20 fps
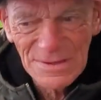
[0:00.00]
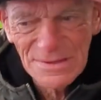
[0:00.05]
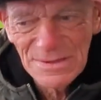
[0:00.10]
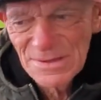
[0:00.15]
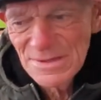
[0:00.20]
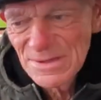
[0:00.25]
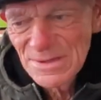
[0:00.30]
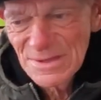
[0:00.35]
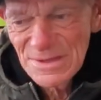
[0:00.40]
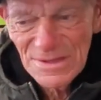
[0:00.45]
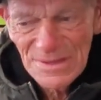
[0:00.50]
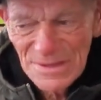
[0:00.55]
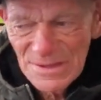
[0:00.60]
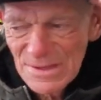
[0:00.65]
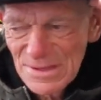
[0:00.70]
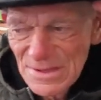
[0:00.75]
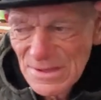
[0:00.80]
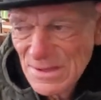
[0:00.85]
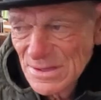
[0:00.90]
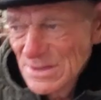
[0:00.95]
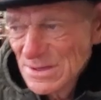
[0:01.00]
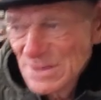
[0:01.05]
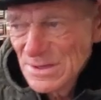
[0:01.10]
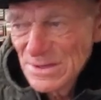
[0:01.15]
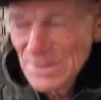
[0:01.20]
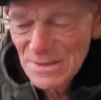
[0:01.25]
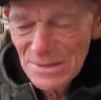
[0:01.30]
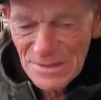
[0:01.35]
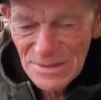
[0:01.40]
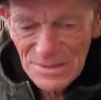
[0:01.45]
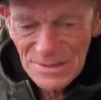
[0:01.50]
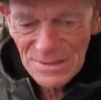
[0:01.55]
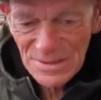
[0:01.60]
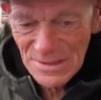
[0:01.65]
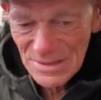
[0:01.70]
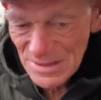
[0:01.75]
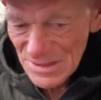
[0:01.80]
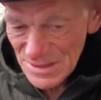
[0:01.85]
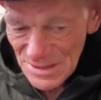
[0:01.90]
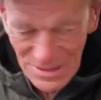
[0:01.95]
No, I know. Yeah. I know.
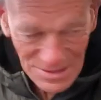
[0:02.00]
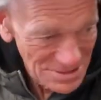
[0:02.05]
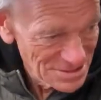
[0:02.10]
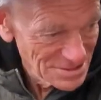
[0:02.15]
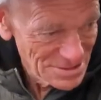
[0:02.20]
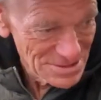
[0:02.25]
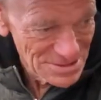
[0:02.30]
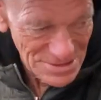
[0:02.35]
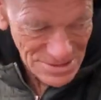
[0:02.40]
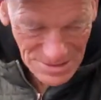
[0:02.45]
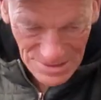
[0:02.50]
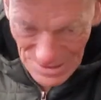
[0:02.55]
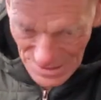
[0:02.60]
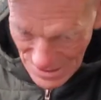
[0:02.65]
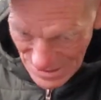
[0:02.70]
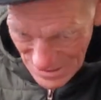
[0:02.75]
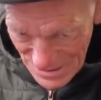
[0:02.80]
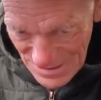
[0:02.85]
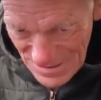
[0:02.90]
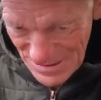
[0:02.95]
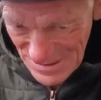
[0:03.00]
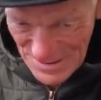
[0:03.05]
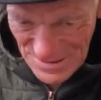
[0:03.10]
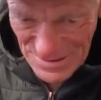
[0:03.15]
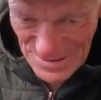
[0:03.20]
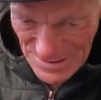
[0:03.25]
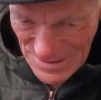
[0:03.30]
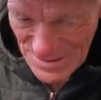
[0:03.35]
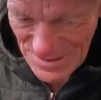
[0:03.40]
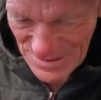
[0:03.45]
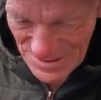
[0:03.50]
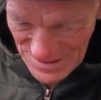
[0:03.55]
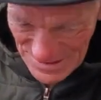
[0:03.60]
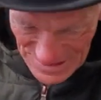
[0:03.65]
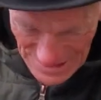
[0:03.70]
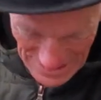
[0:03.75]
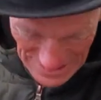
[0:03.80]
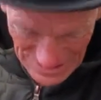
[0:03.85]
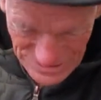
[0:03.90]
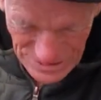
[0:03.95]
These are those were
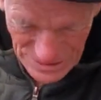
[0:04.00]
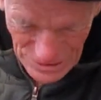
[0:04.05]
like I